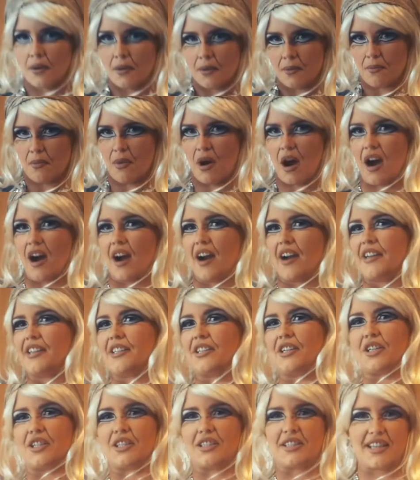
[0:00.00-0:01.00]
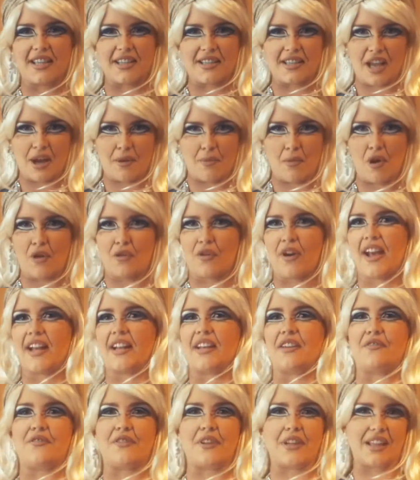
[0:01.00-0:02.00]
My goodness, I'm
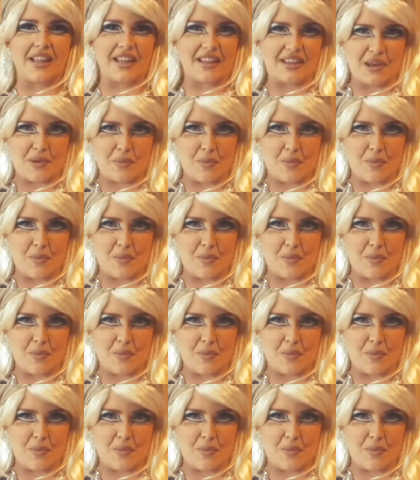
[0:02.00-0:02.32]
already feeling the